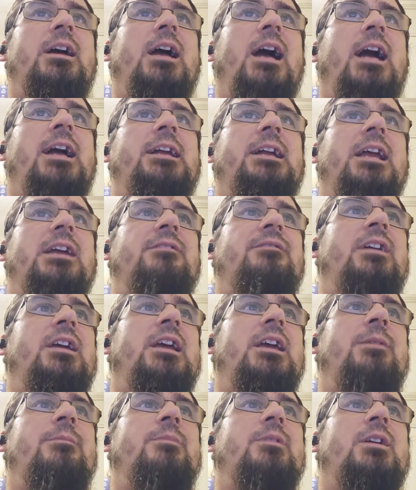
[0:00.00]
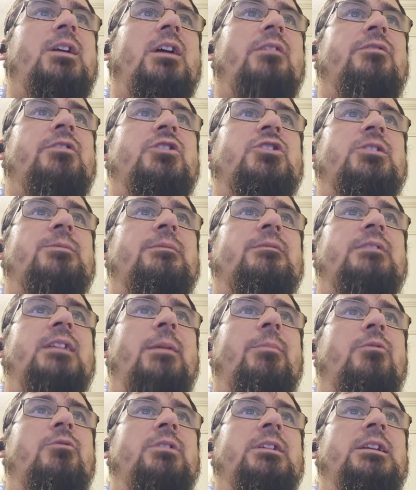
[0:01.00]
and gave him the governorship of
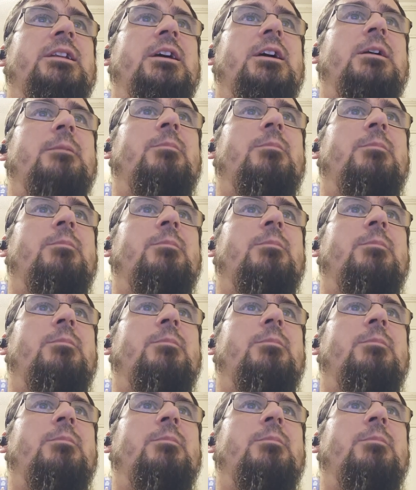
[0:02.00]
Nabarine.